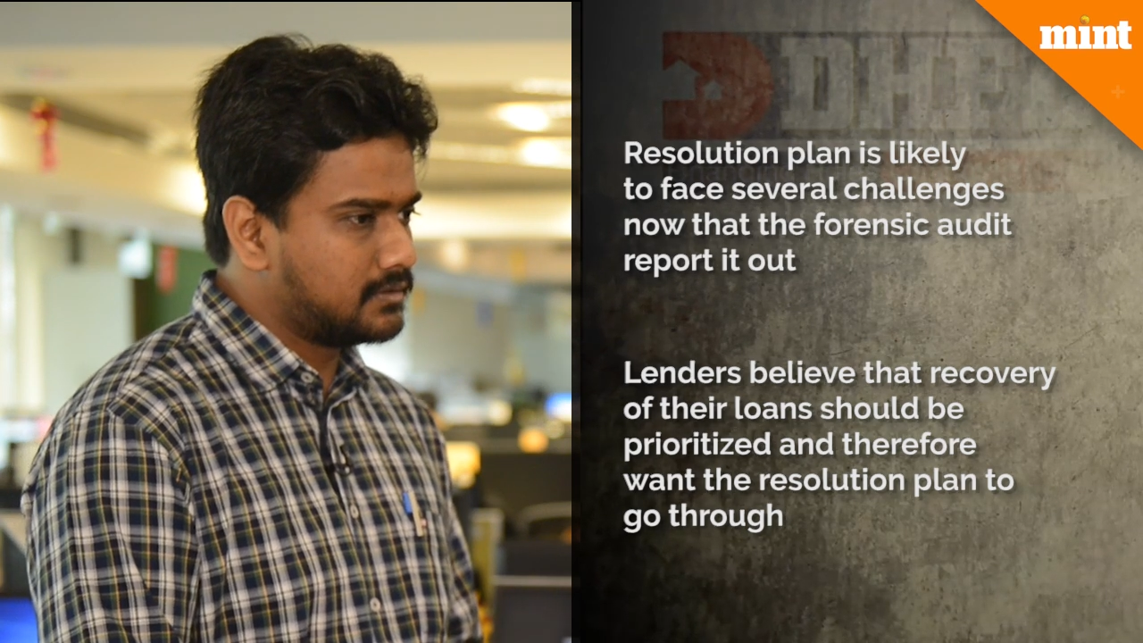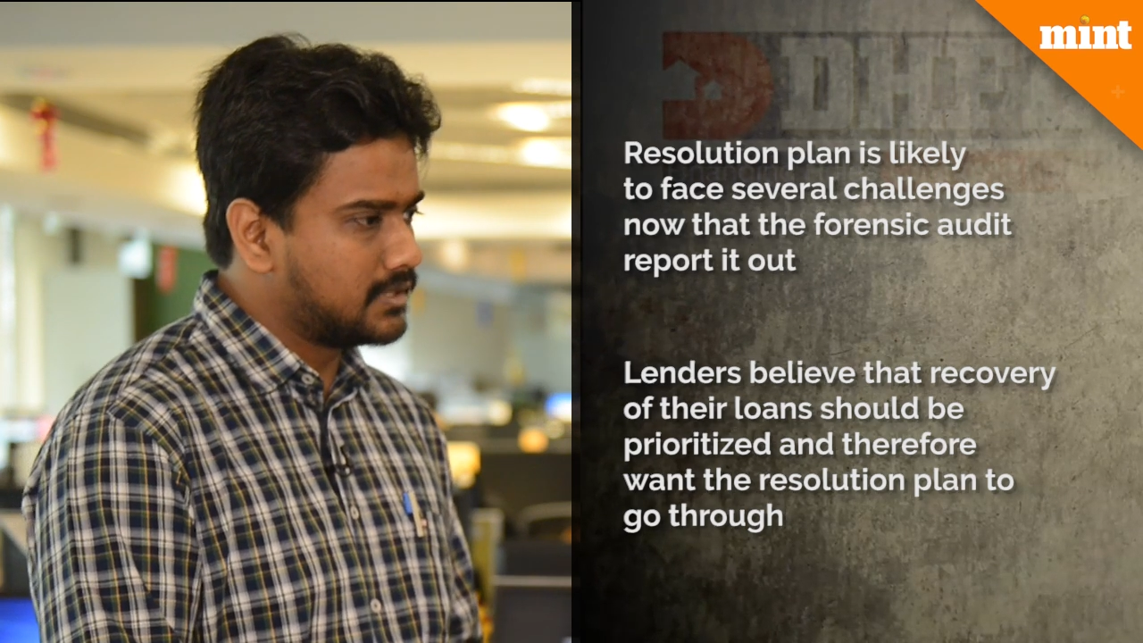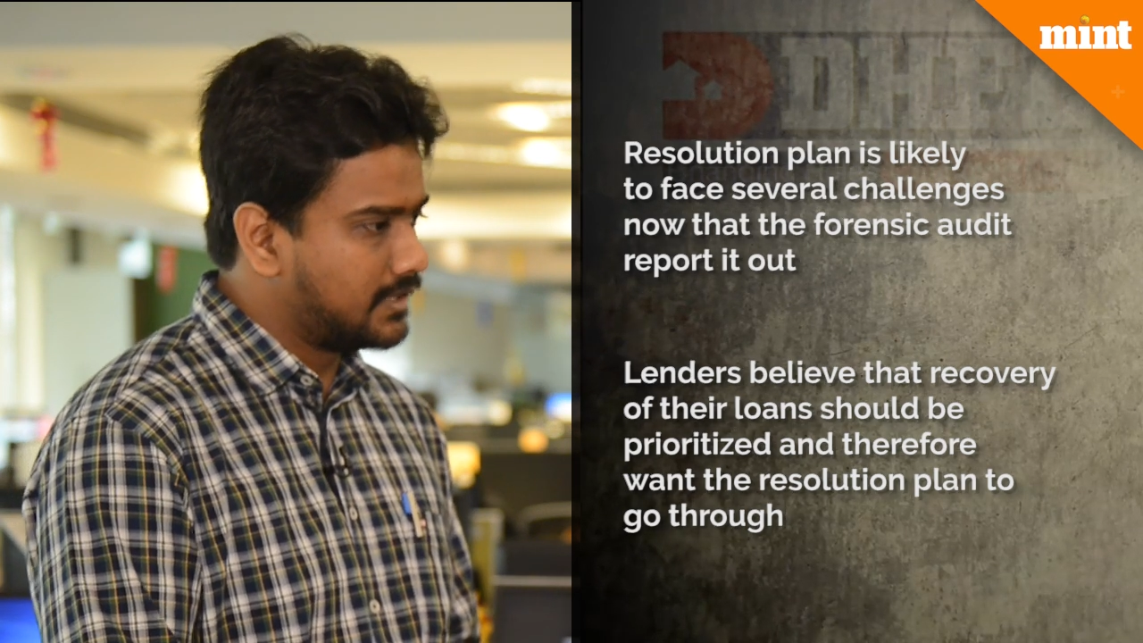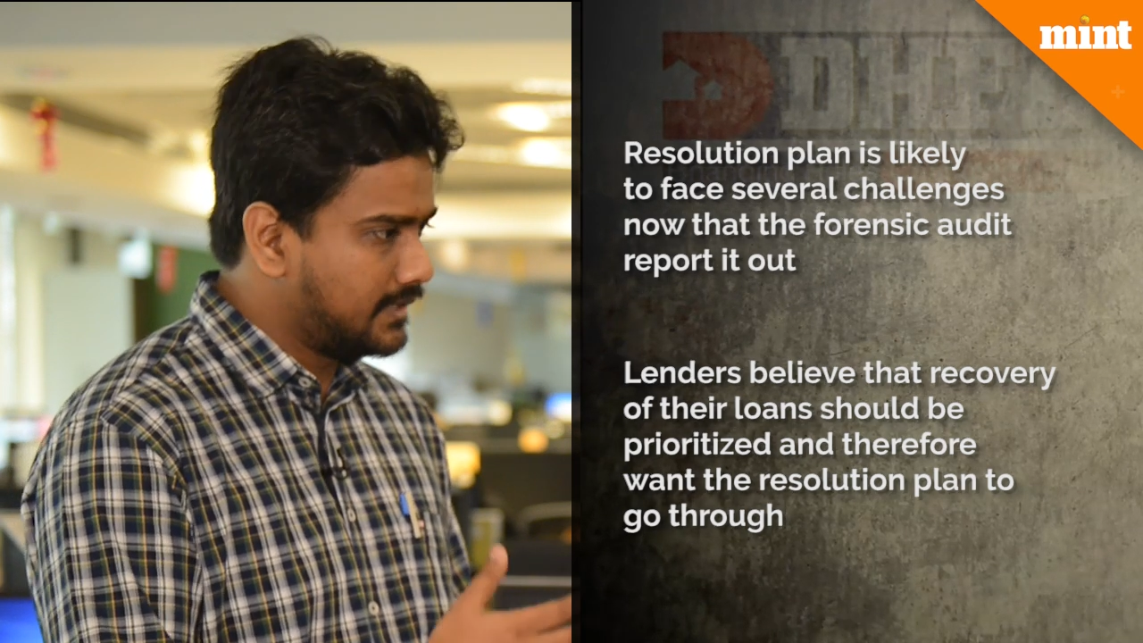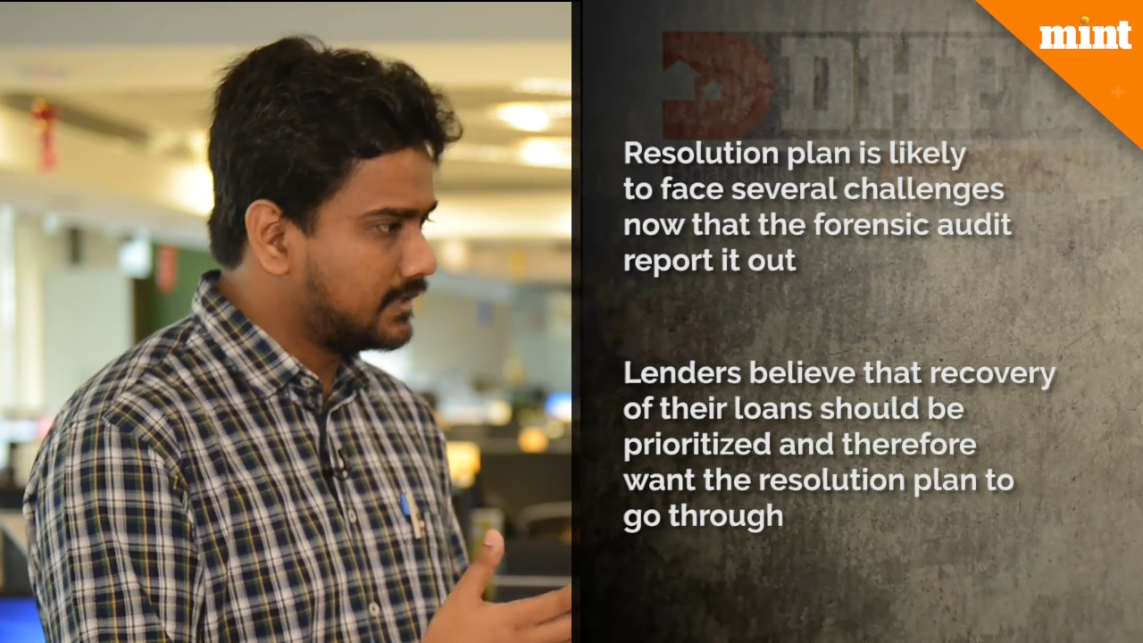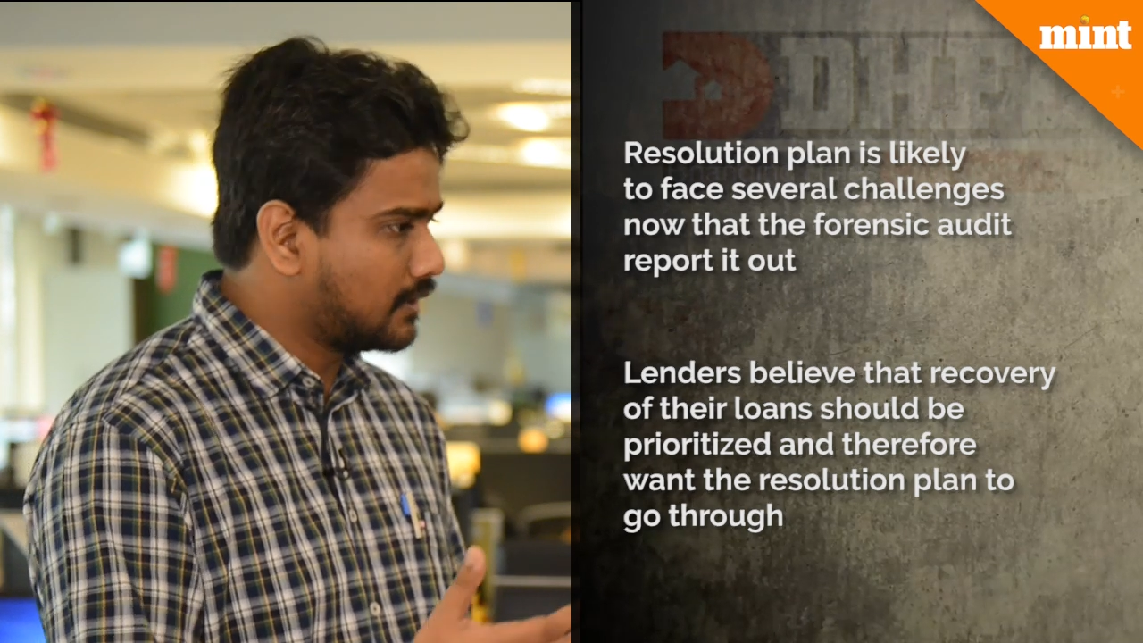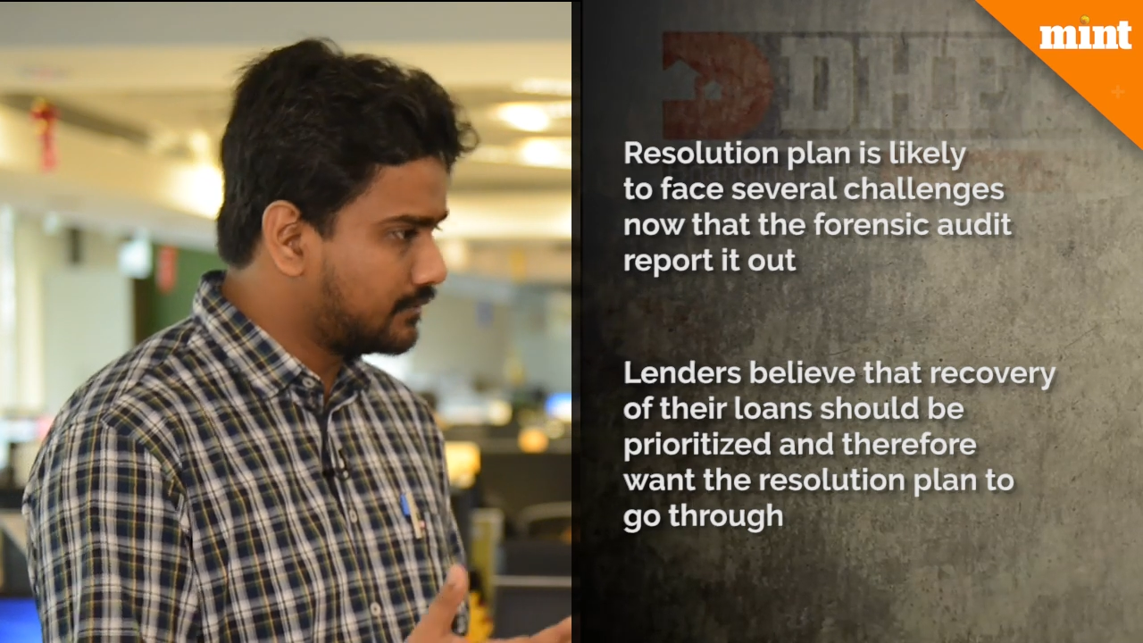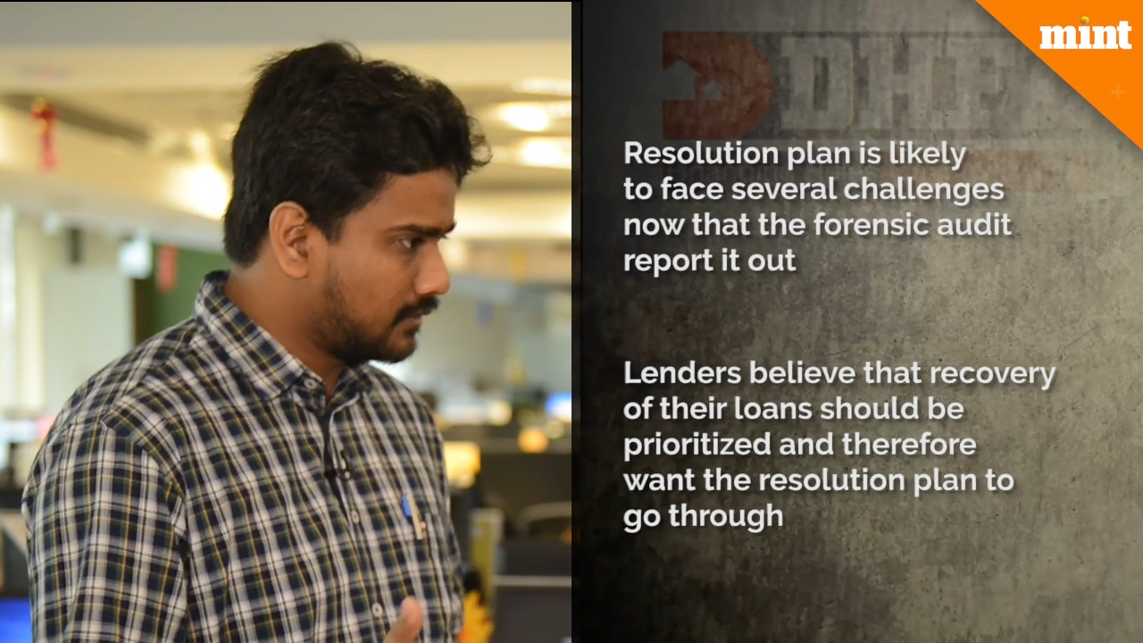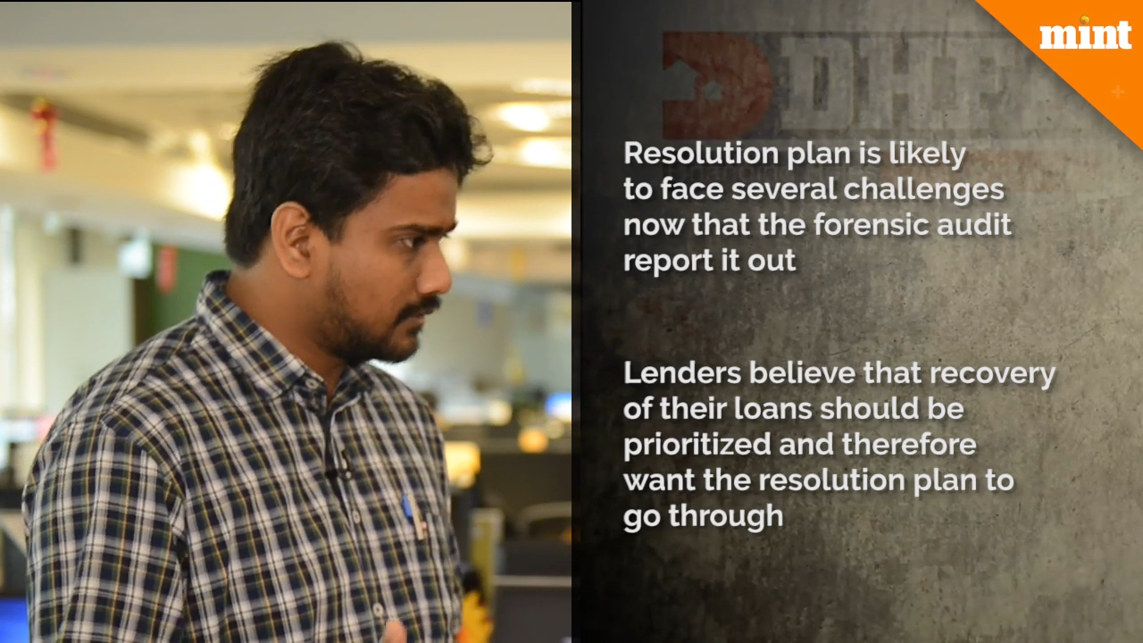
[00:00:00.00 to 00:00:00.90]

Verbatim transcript: 38,000